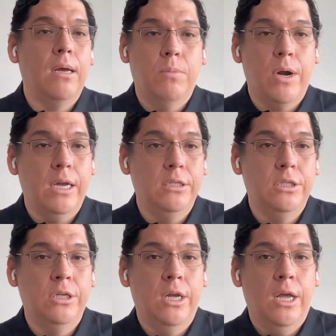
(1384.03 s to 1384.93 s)
the bank
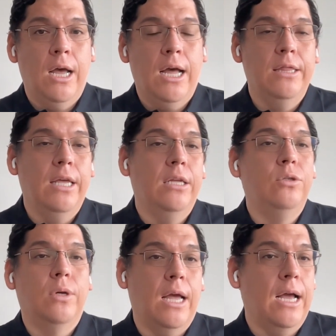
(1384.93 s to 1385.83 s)
branch and
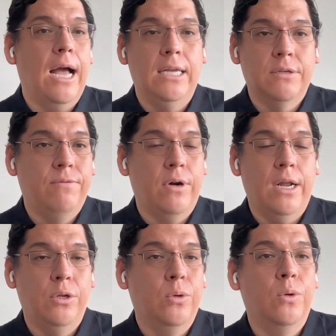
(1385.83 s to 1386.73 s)
then you can ask
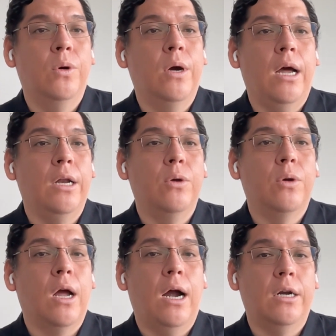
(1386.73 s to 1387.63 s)
for a new
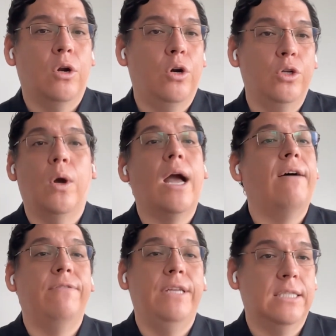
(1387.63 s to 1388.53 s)
card, or you
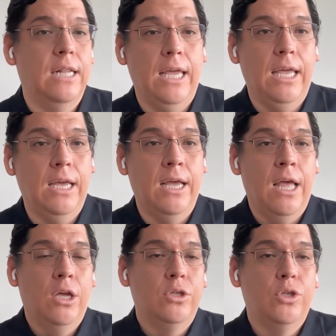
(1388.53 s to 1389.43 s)
have this link
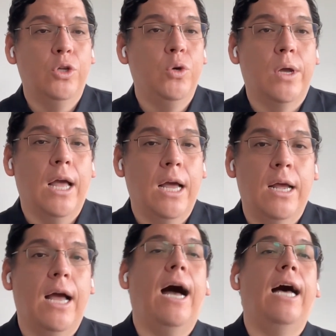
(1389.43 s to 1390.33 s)
so you
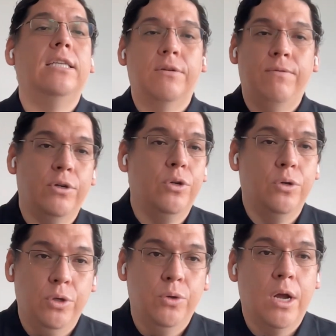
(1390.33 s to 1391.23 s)
can ask for
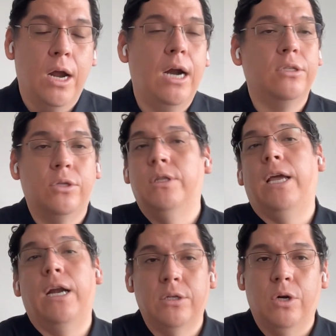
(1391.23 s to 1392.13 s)
your new card,
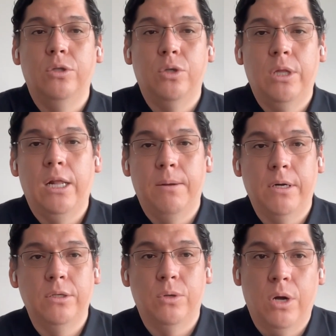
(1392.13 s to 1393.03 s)
so they're going to
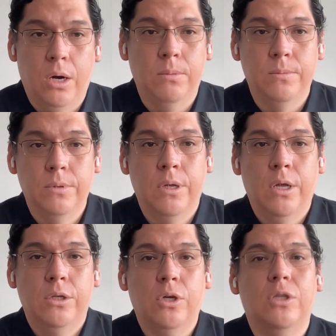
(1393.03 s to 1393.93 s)
deliver in your home.
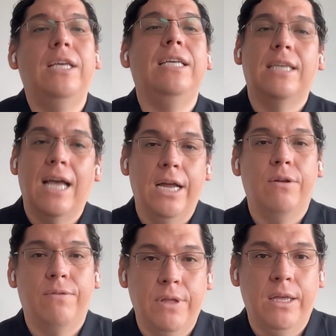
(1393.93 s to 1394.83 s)
So this
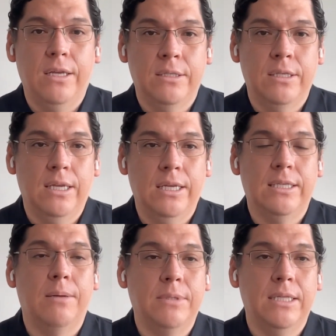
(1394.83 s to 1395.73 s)
kind of thing
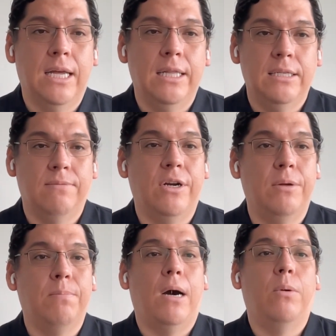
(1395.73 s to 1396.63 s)
is something that is
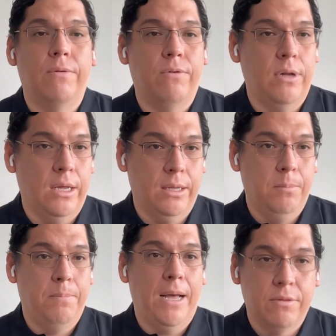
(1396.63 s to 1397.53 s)
very powerful
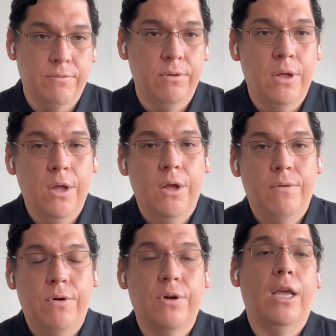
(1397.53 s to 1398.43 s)
and impactful
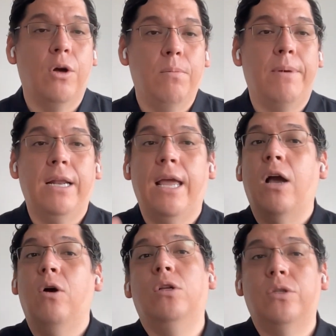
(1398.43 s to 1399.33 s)
for the company
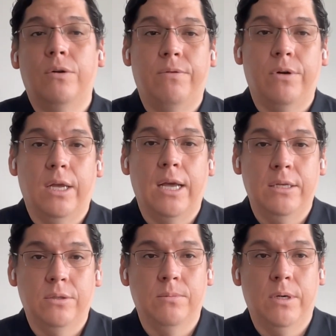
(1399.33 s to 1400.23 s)
and also for the
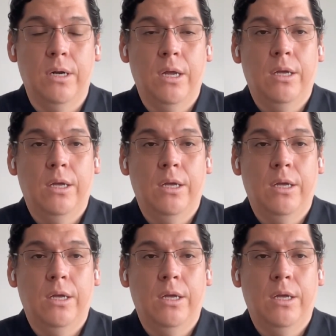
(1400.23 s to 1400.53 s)
customer.